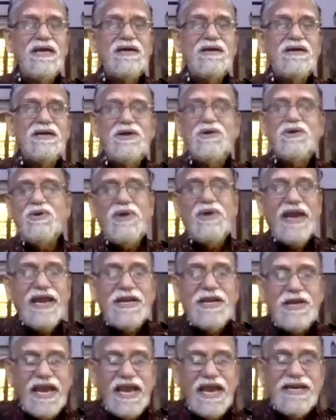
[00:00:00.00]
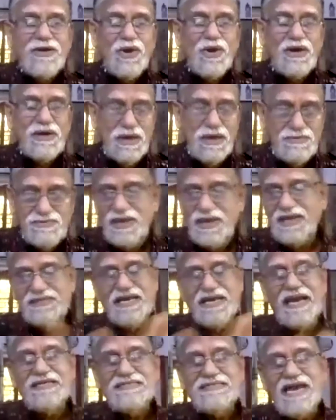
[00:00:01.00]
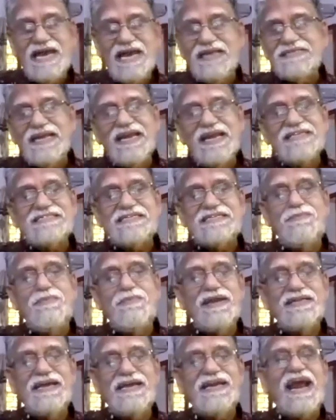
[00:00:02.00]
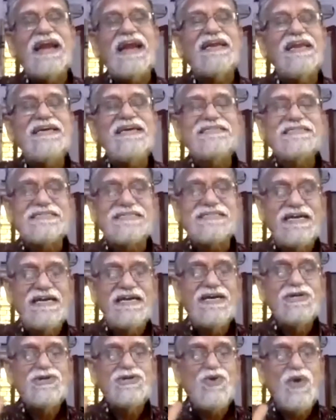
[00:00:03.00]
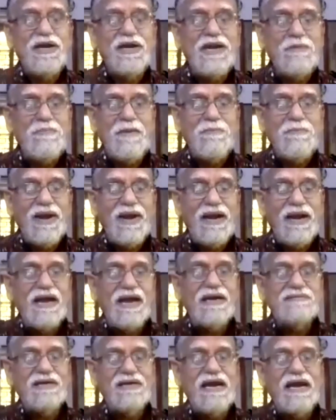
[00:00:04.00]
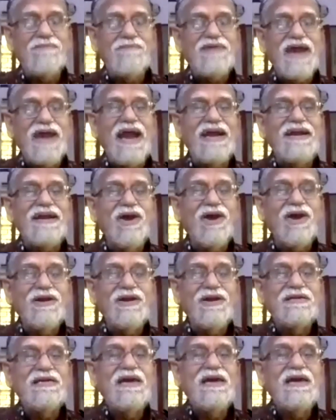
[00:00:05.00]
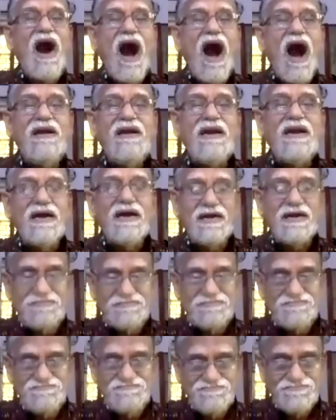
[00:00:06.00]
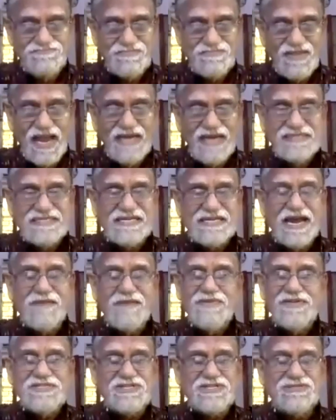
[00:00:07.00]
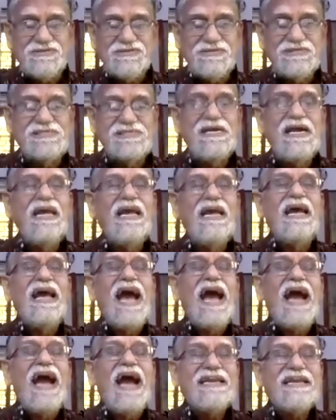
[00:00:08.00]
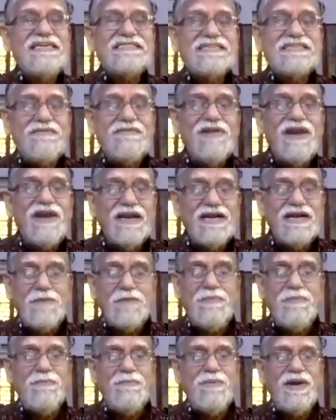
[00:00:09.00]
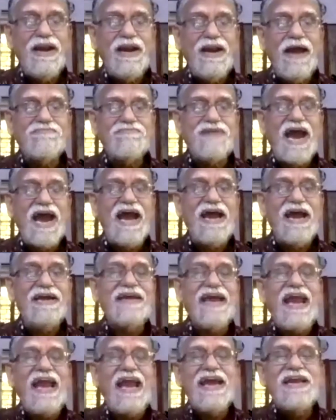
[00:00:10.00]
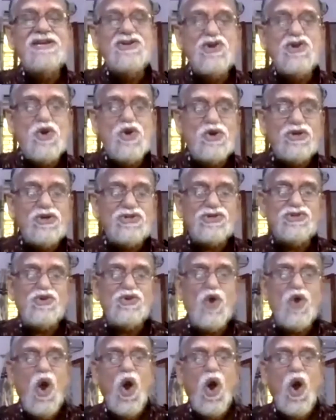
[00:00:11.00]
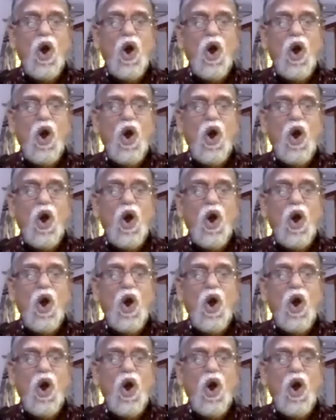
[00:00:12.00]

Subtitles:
is an estimate that at least 200 people have died on hunger and starvation. At least 700 people have died en route to home,